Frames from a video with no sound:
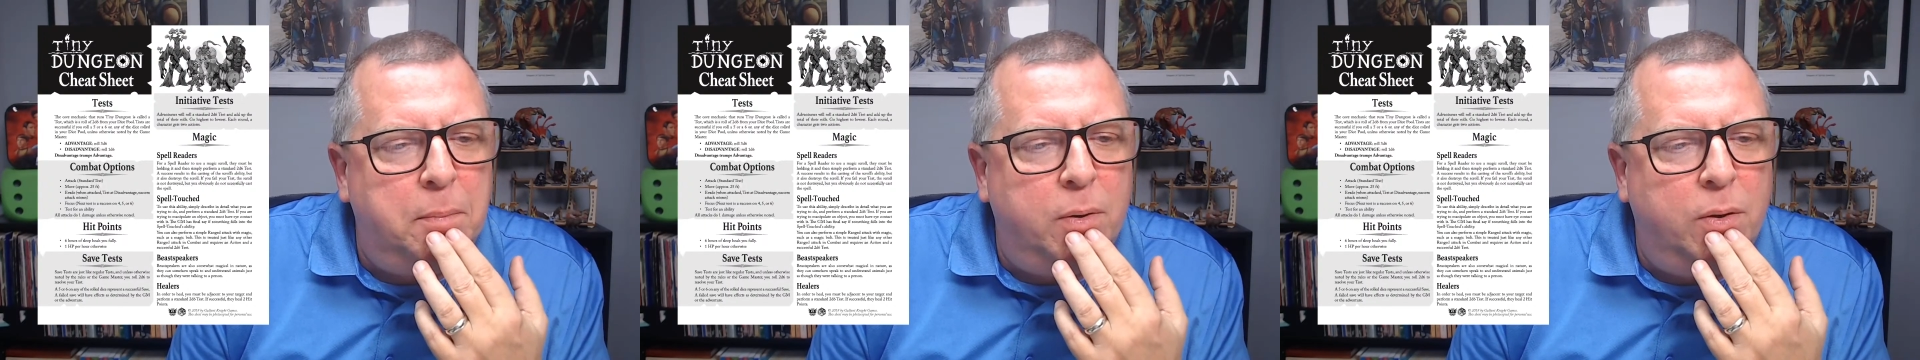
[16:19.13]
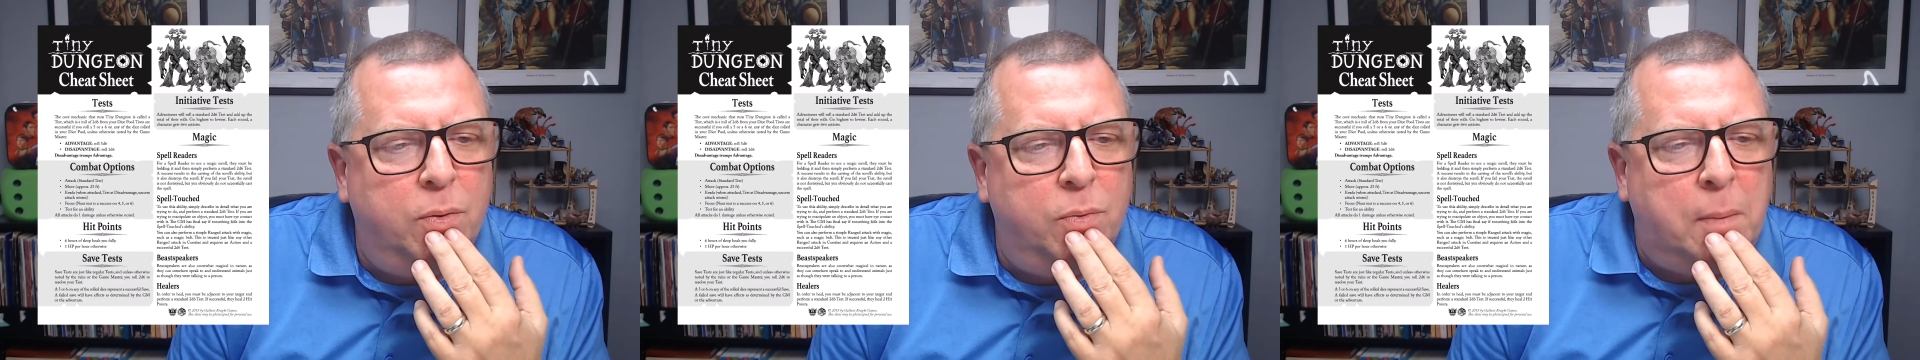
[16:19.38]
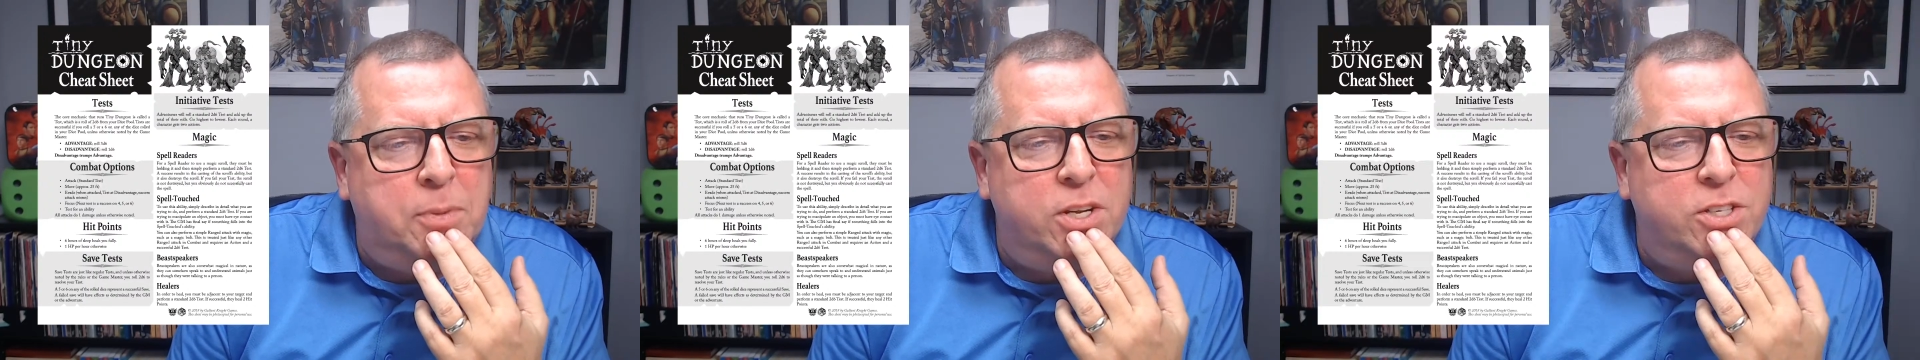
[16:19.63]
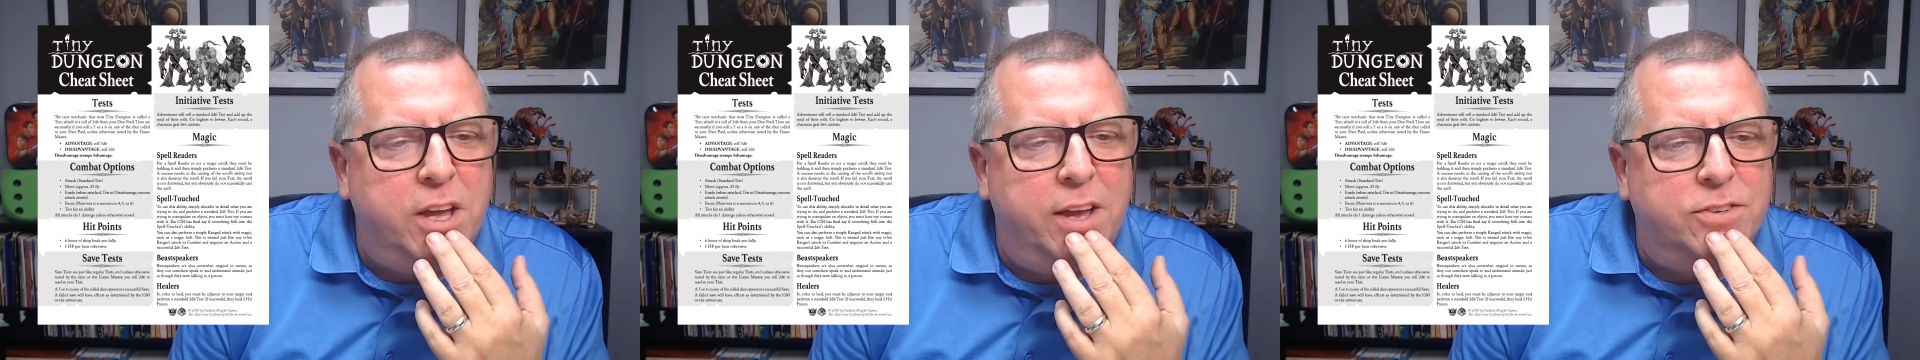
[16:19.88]

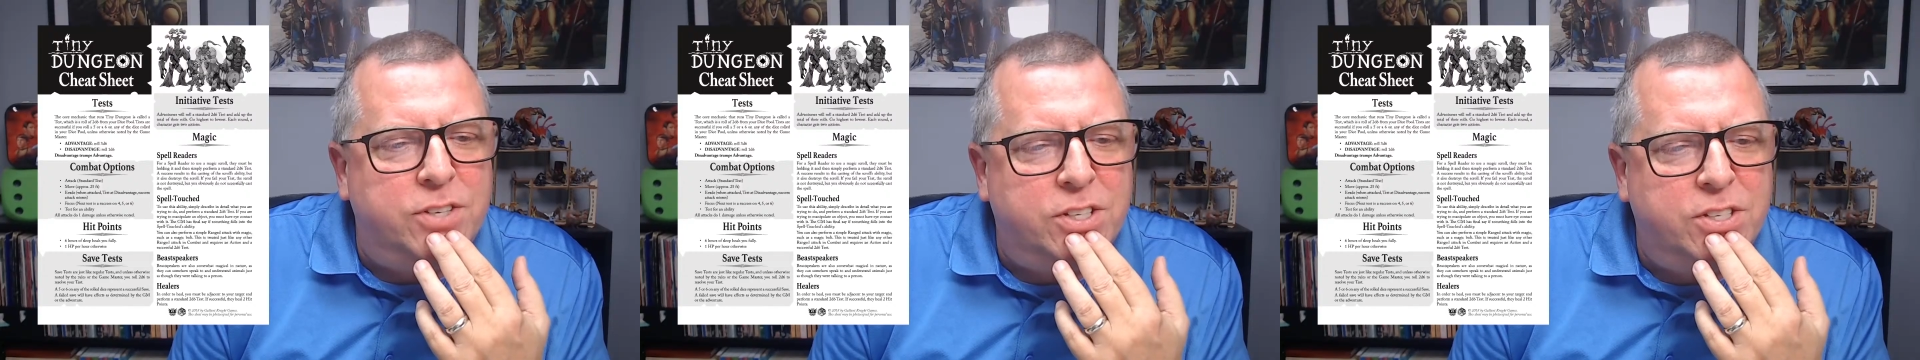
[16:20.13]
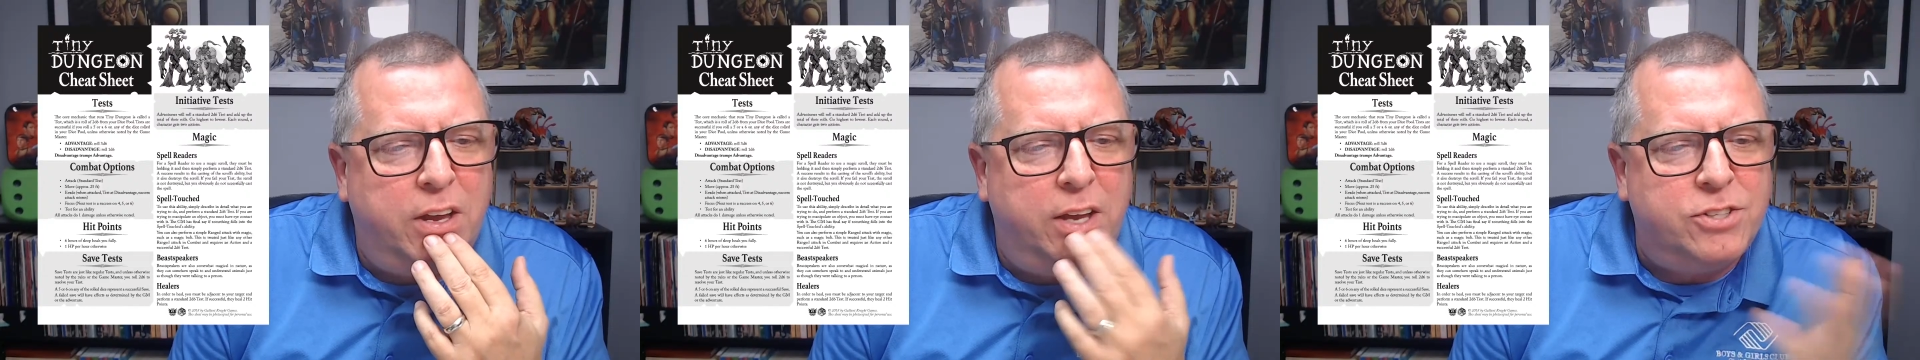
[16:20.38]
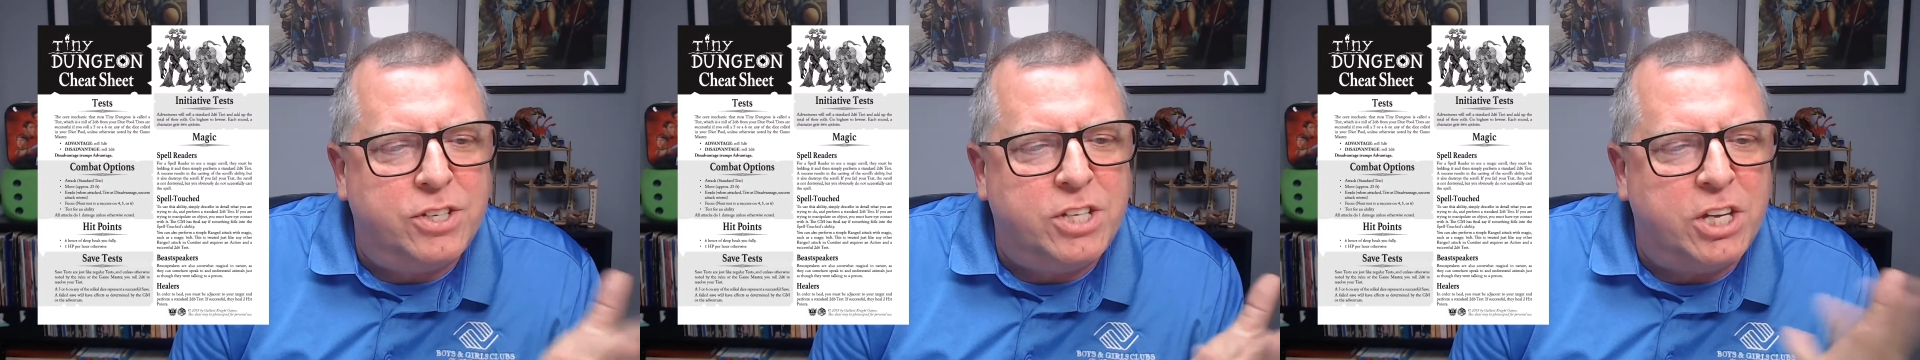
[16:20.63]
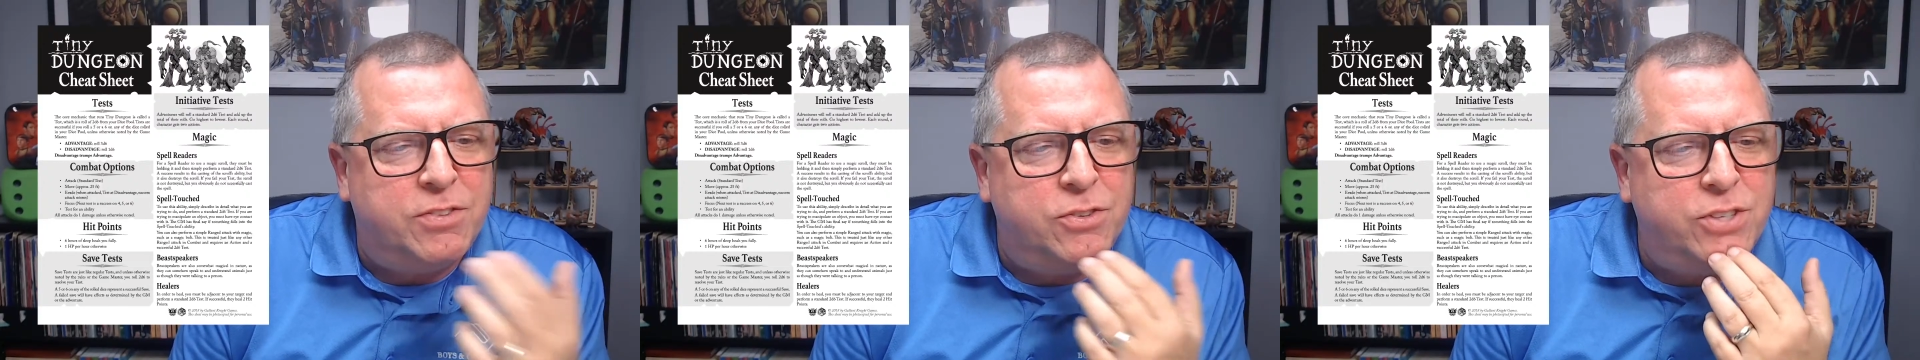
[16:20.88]
represents a
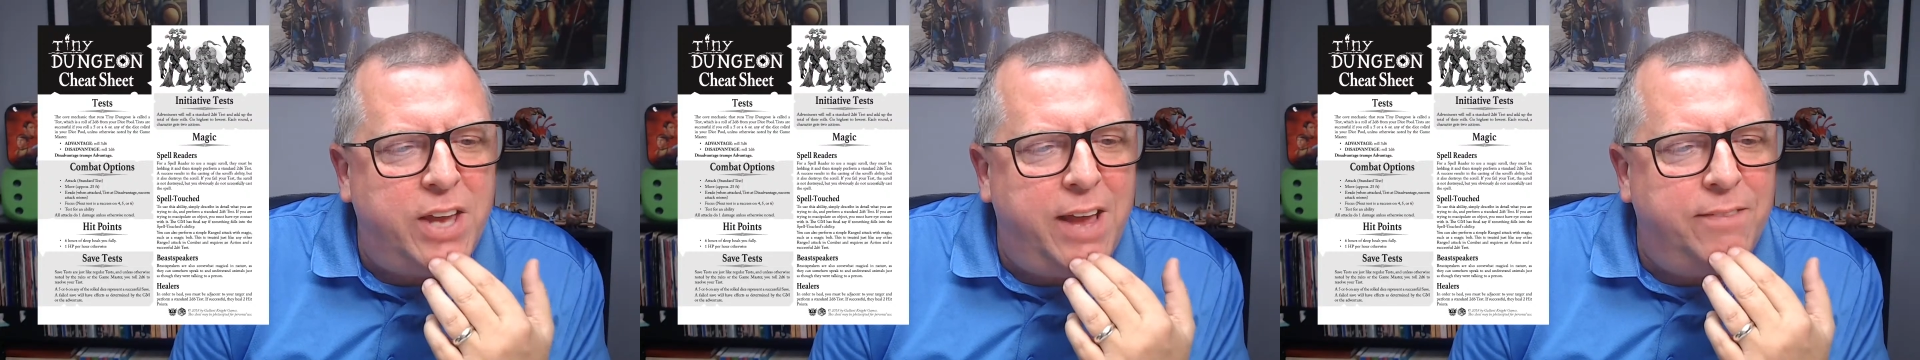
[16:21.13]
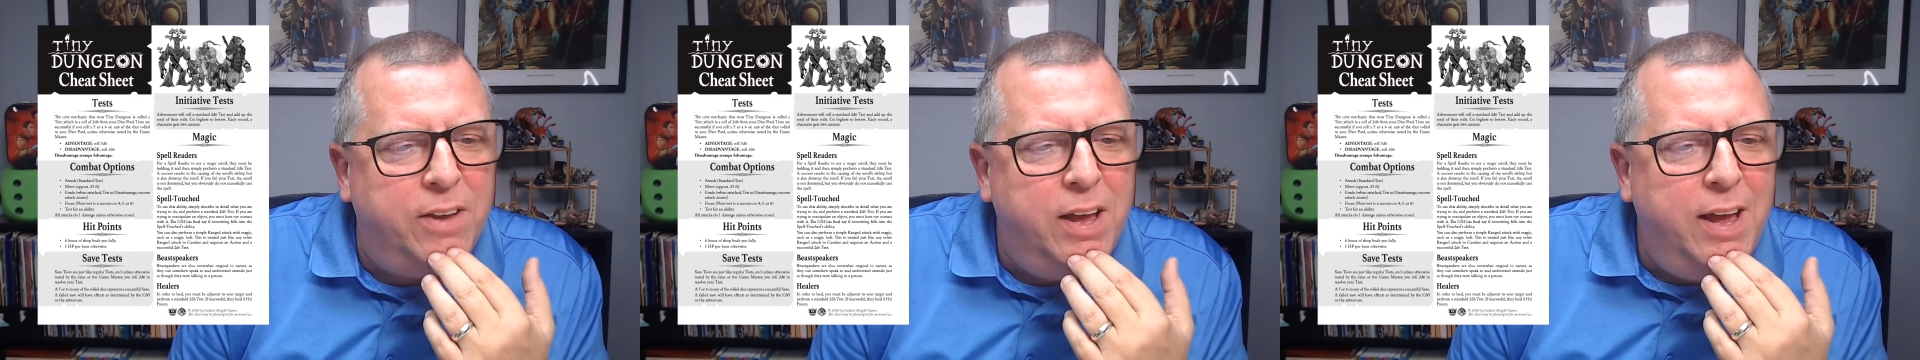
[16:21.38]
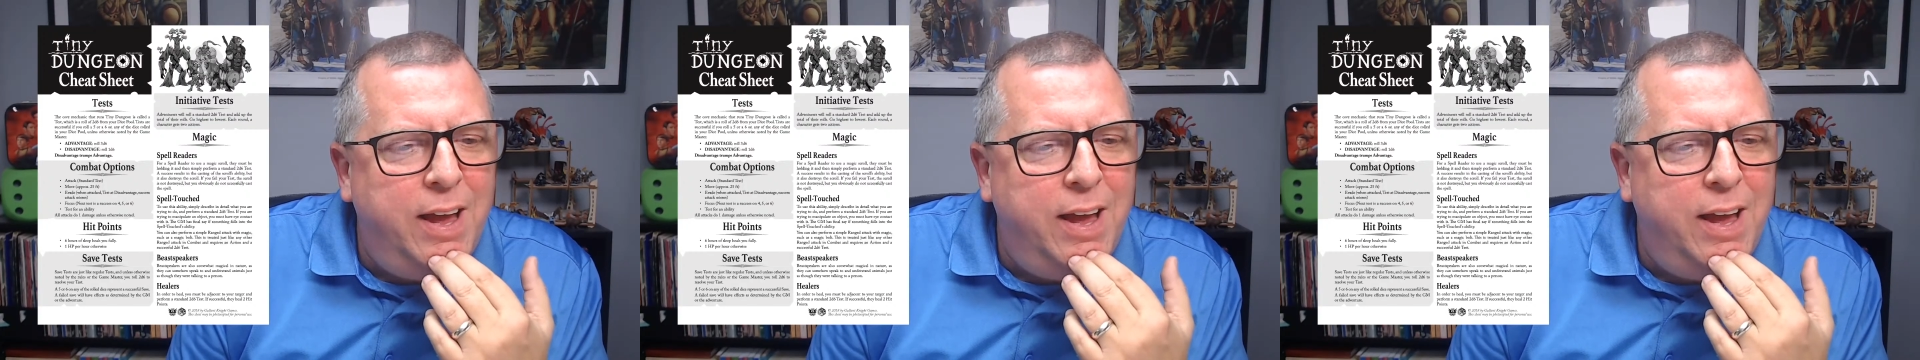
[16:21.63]
successful save,